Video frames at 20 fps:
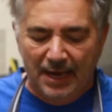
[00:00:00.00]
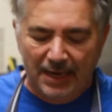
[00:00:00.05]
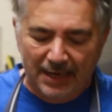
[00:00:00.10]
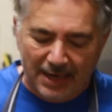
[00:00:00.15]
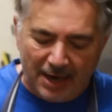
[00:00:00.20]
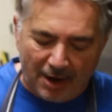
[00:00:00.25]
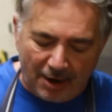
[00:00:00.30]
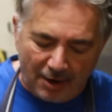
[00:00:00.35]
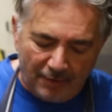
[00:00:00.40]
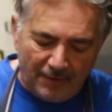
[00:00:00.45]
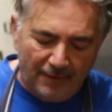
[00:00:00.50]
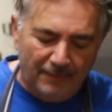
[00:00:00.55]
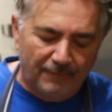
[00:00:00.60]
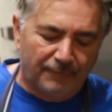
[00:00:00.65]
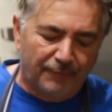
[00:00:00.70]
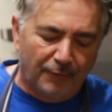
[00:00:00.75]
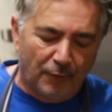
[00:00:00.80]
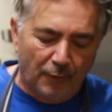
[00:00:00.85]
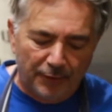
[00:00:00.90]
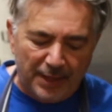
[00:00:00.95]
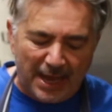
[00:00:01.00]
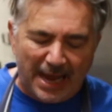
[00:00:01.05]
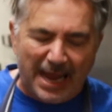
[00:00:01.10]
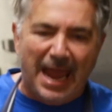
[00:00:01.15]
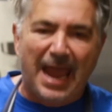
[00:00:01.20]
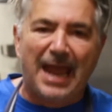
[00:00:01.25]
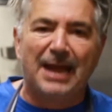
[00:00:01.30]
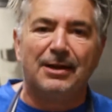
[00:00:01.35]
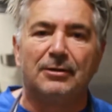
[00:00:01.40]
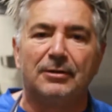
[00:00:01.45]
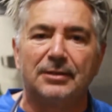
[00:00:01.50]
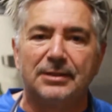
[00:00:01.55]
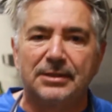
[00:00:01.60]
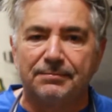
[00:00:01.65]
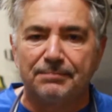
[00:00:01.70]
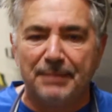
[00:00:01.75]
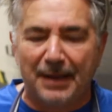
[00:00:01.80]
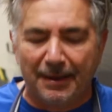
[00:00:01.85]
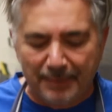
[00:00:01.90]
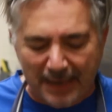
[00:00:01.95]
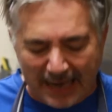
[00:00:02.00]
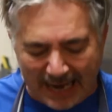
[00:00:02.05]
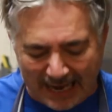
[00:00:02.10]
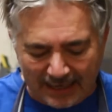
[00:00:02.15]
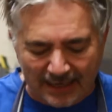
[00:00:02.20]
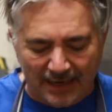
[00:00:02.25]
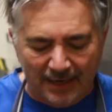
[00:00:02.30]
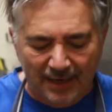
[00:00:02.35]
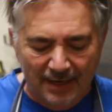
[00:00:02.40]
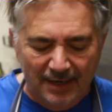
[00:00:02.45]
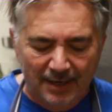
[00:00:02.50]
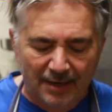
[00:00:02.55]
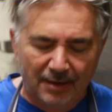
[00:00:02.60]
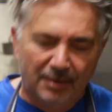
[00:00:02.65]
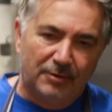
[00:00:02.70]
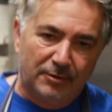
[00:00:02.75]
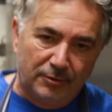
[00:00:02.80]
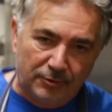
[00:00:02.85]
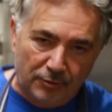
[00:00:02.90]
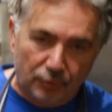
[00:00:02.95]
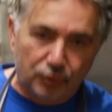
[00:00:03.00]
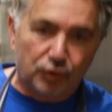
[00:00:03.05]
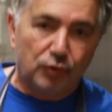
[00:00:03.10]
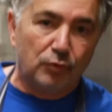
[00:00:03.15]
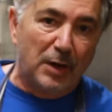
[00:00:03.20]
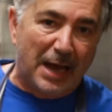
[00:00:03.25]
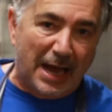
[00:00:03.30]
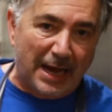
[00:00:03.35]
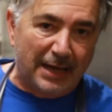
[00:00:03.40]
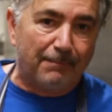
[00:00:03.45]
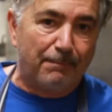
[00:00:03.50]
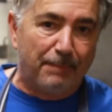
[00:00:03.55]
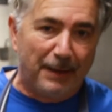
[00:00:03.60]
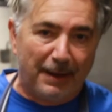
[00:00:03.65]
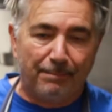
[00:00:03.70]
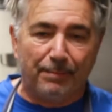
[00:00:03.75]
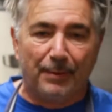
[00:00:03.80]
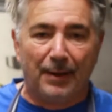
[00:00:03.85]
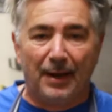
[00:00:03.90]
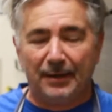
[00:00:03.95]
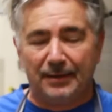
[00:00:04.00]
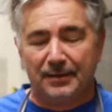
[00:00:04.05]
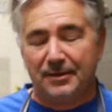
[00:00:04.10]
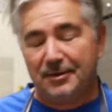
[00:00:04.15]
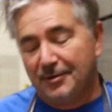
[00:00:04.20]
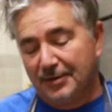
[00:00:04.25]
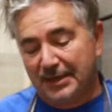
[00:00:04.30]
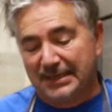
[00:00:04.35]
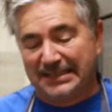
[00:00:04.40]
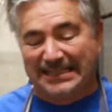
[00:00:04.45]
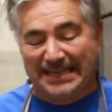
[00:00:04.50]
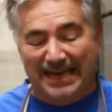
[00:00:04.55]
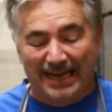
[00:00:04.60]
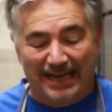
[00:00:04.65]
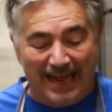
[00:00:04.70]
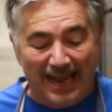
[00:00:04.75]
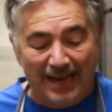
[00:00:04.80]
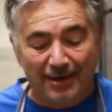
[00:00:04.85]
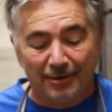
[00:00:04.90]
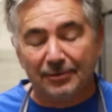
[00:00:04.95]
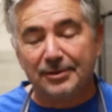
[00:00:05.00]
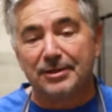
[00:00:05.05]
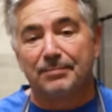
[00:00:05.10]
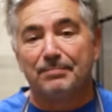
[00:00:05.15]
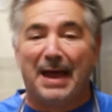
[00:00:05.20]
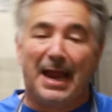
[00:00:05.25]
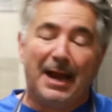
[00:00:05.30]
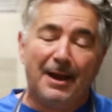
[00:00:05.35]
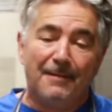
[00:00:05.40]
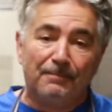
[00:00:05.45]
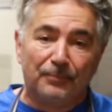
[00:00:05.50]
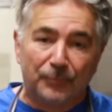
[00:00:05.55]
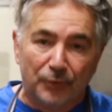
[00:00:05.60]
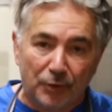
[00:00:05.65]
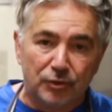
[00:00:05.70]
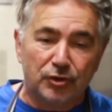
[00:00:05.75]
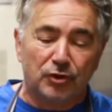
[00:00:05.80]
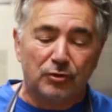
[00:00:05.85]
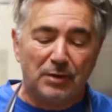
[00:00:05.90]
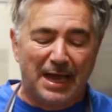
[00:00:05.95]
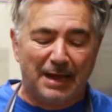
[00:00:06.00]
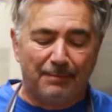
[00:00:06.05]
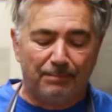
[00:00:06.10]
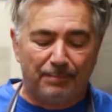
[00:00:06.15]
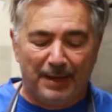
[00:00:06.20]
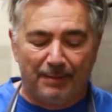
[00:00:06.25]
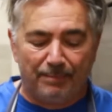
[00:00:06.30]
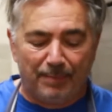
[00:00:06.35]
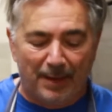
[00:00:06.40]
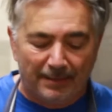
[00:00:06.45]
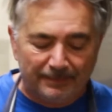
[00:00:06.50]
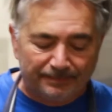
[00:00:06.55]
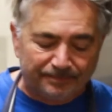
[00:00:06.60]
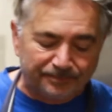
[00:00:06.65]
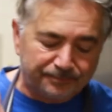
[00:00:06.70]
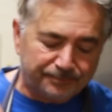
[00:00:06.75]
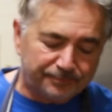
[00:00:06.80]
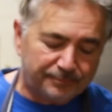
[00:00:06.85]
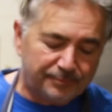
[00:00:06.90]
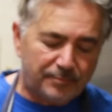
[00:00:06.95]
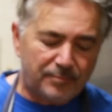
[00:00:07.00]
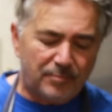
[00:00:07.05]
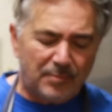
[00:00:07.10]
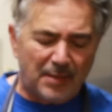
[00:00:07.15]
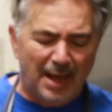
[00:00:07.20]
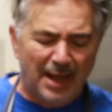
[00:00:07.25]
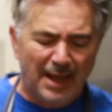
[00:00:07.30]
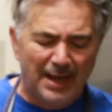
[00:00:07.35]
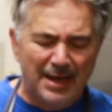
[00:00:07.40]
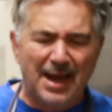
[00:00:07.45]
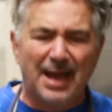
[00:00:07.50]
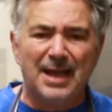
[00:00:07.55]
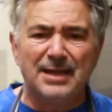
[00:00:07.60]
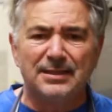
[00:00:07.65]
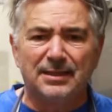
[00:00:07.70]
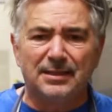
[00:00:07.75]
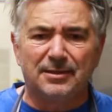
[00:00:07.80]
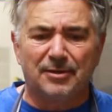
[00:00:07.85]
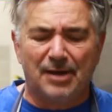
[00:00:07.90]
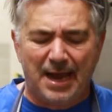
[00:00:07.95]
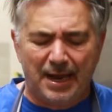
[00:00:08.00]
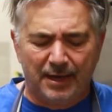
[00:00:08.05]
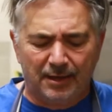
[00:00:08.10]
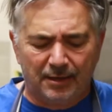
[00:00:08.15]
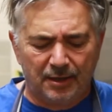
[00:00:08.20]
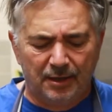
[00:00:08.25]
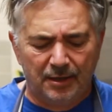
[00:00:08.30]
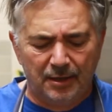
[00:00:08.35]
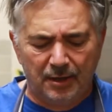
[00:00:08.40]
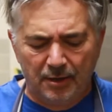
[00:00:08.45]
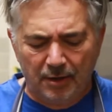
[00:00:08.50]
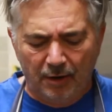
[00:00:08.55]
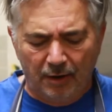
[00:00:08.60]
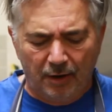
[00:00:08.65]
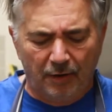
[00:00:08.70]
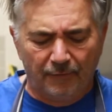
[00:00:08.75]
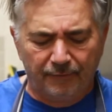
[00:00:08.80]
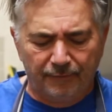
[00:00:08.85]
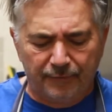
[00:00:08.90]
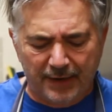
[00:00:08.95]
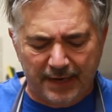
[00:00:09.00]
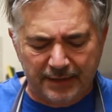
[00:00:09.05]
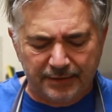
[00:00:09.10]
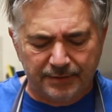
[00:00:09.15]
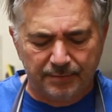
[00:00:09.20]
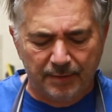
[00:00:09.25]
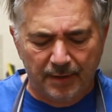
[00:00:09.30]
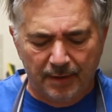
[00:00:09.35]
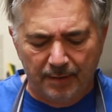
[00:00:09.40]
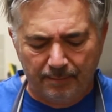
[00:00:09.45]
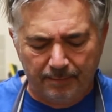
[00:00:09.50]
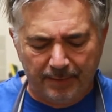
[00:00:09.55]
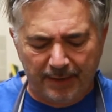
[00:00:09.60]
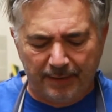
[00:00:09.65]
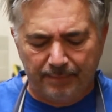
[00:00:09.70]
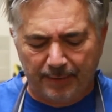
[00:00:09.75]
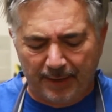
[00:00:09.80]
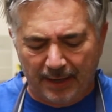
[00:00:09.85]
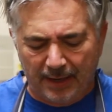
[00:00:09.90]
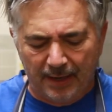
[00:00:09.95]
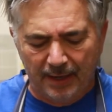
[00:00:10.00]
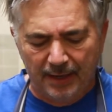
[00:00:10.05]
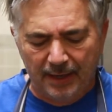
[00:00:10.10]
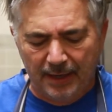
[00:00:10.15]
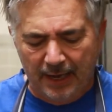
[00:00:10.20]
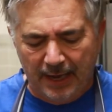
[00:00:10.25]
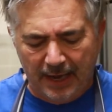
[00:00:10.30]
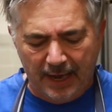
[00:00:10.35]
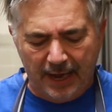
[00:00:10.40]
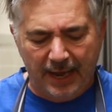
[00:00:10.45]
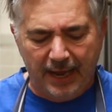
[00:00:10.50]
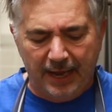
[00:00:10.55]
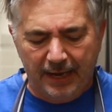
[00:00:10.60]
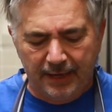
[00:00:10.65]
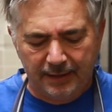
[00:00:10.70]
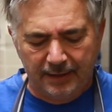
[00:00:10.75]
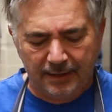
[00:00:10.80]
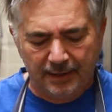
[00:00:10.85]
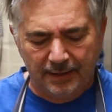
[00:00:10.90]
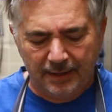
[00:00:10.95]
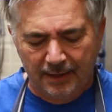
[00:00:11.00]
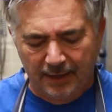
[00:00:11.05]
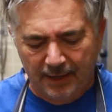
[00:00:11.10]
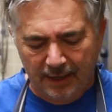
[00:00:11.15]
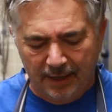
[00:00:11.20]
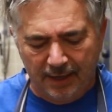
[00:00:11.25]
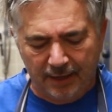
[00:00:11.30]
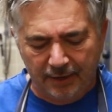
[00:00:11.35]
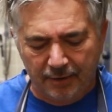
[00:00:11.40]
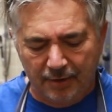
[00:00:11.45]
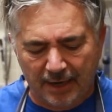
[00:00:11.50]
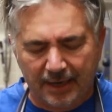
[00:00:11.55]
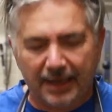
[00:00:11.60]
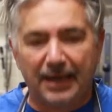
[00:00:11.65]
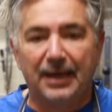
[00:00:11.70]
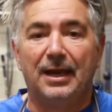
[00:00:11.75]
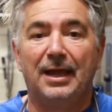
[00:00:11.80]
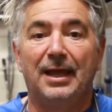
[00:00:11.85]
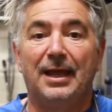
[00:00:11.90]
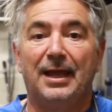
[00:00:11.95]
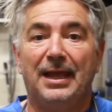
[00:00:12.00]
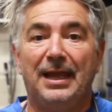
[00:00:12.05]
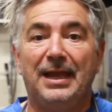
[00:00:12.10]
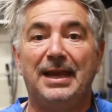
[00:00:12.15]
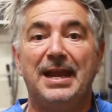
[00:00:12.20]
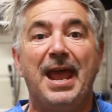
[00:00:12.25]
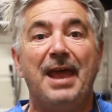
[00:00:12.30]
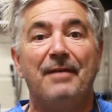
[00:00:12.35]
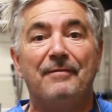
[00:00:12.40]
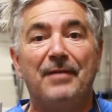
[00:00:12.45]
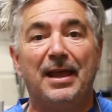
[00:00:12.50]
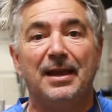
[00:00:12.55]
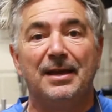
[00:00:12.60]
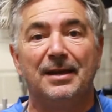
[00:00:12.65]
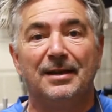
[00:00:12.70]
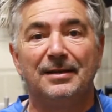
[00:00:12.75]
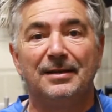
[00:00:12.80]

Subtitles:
Now, for the adults, maybe add those who like pepper, not necessarily adults, but those who like pepper, a nice crank of fresh pepper, and you are in heaven.